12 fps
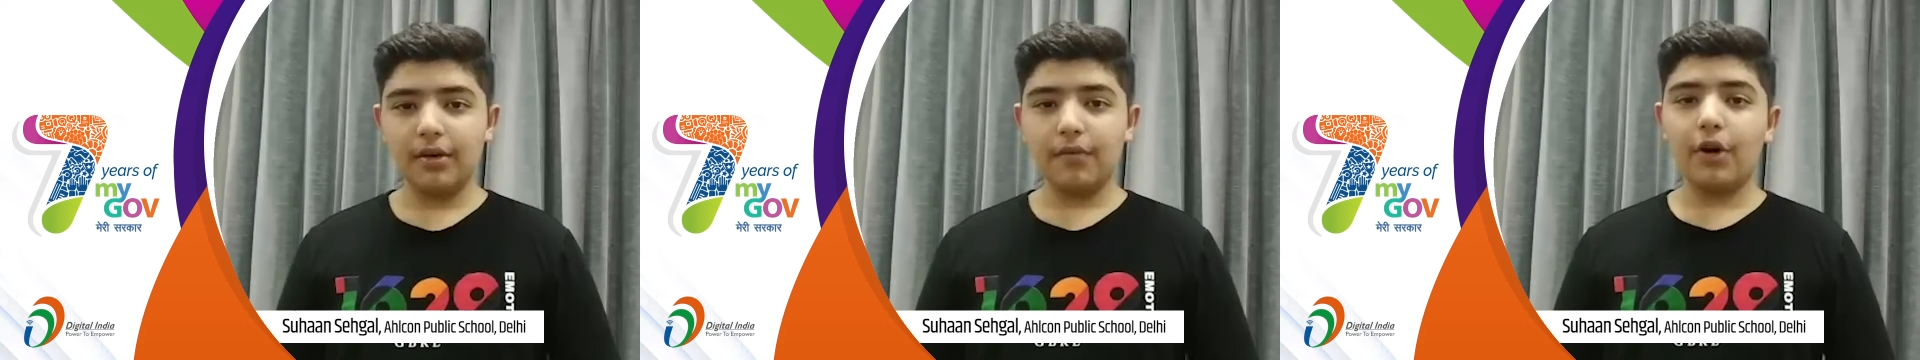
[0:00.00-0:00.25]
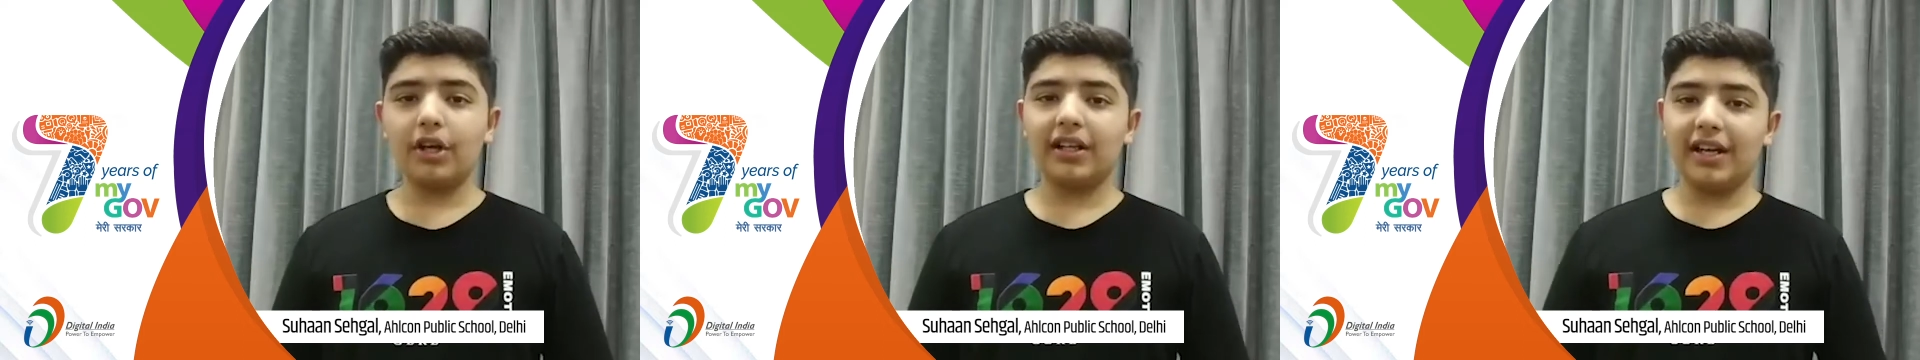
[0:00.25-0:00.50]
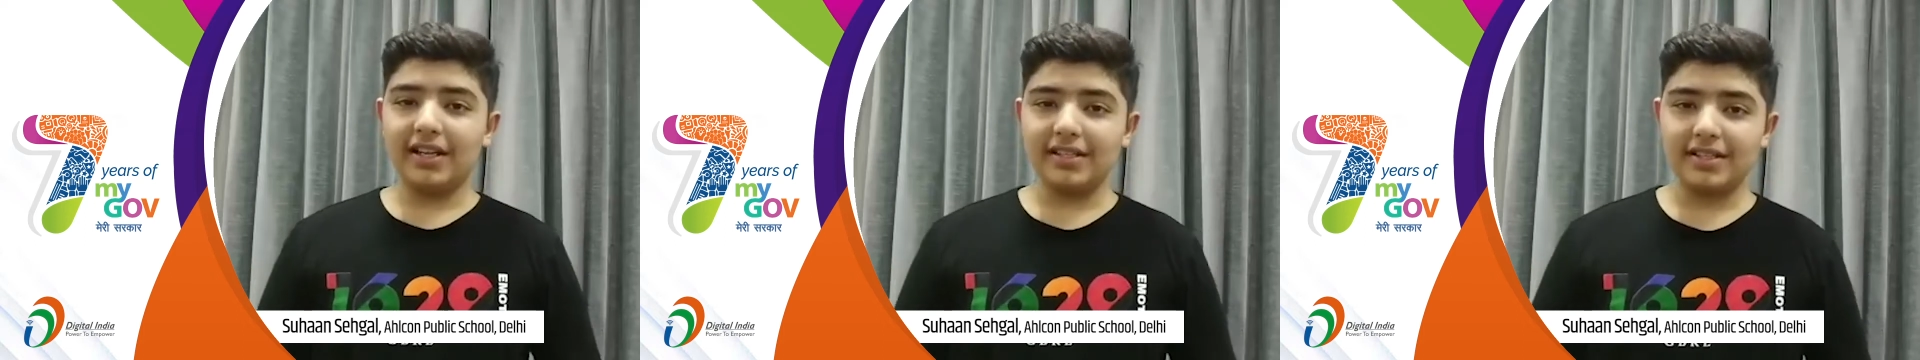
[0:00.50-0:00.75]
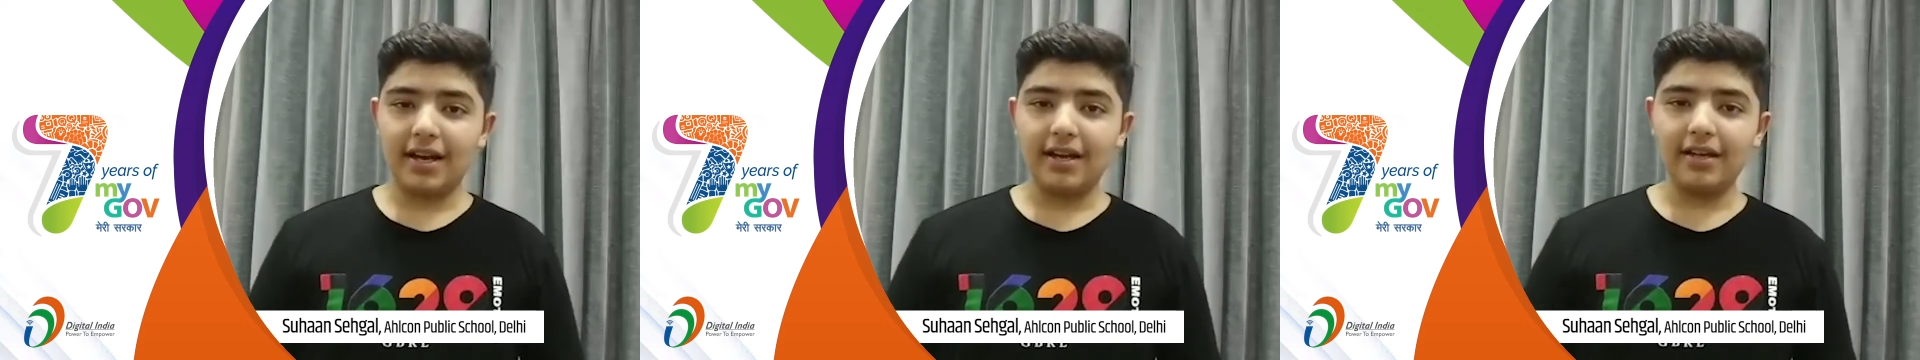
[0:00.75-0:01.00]
what I
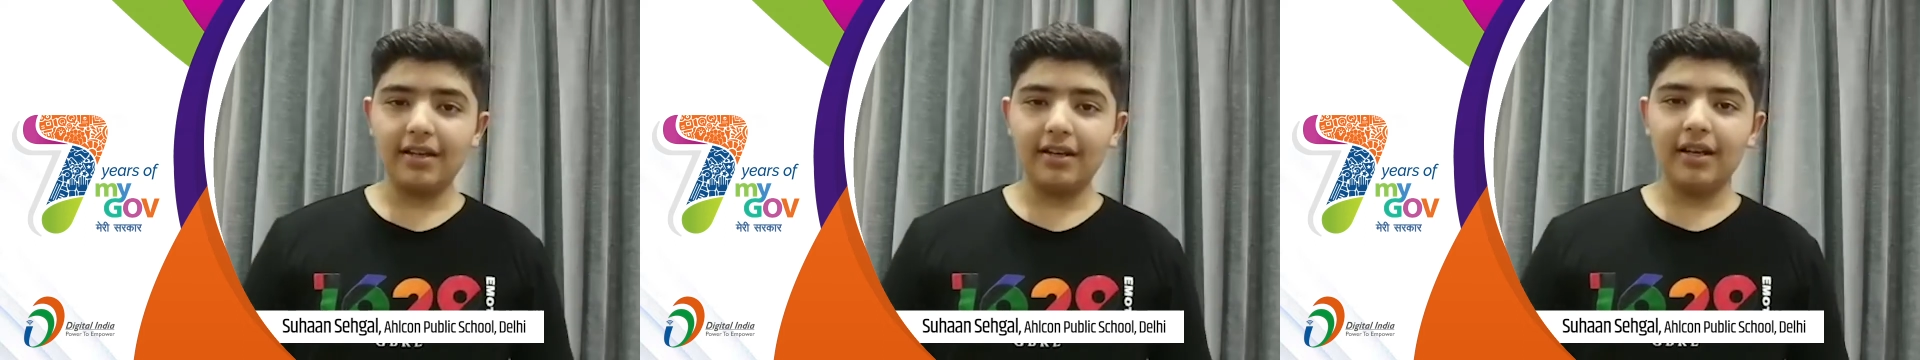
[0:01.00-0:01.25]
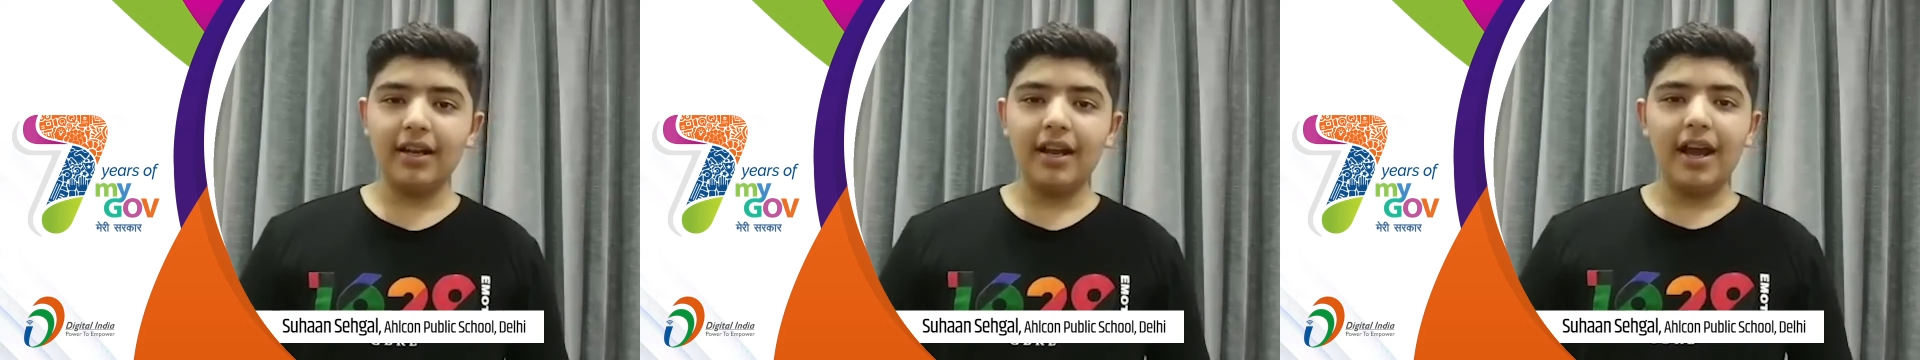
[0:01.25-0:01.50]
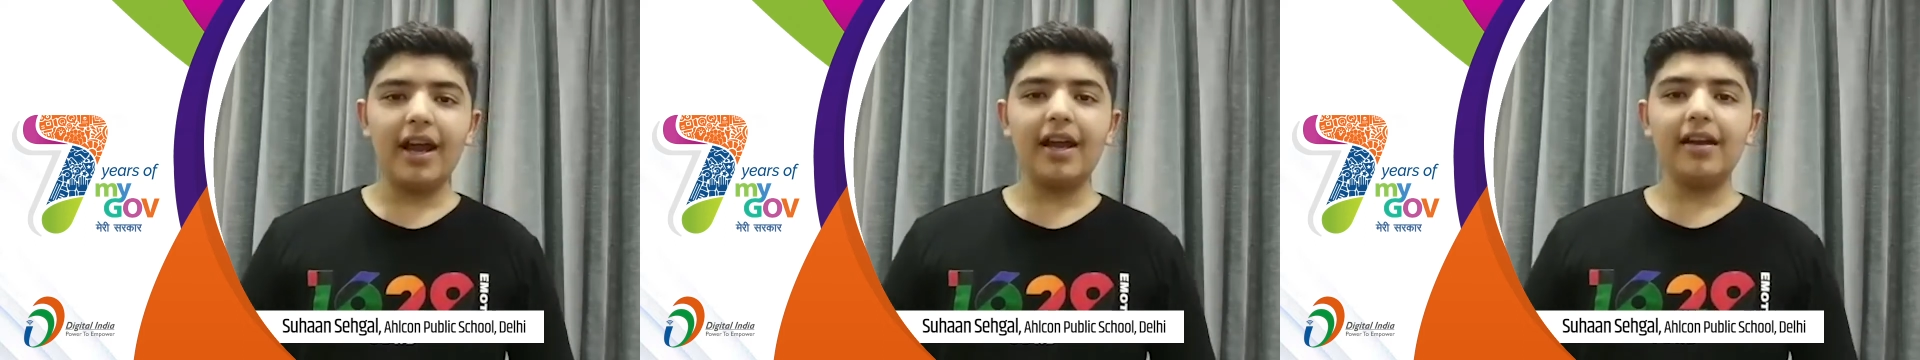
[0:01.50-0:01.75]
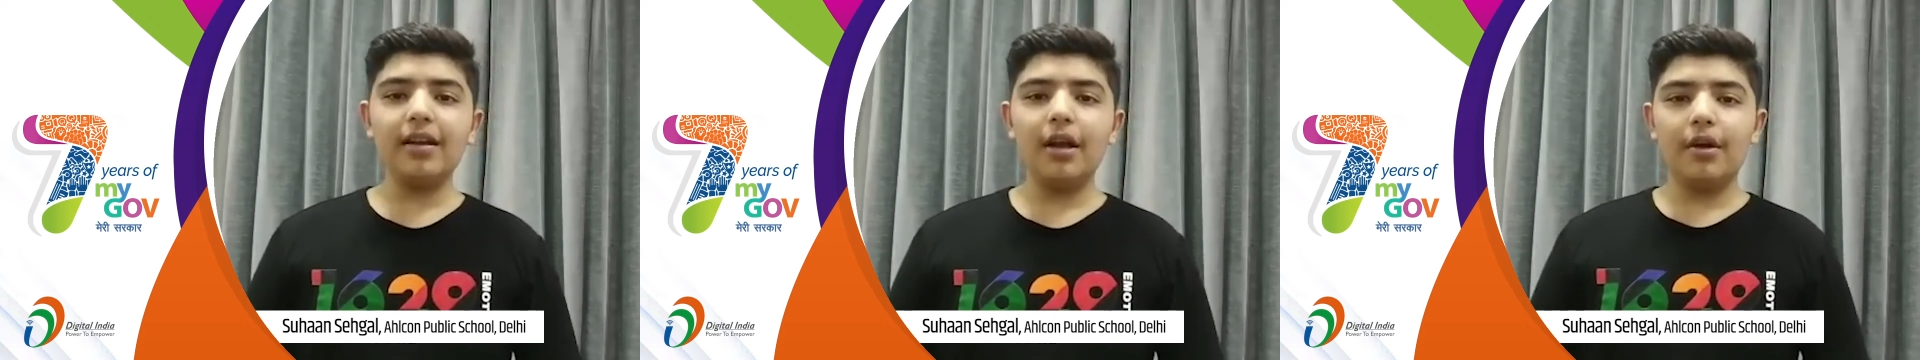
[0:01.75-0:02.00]
desire,
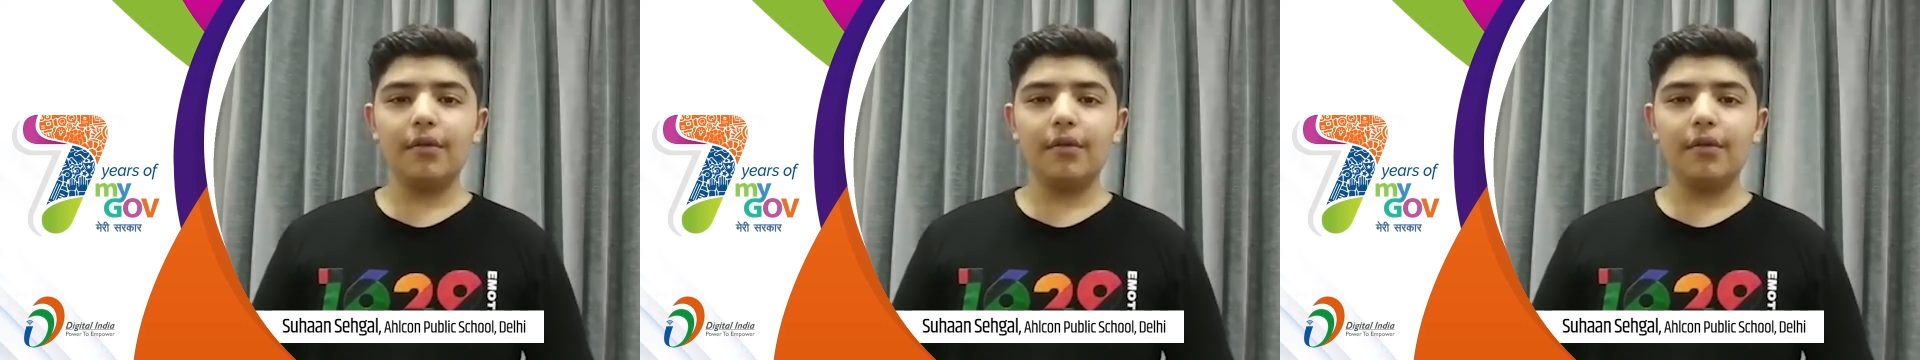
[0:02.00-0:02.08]
and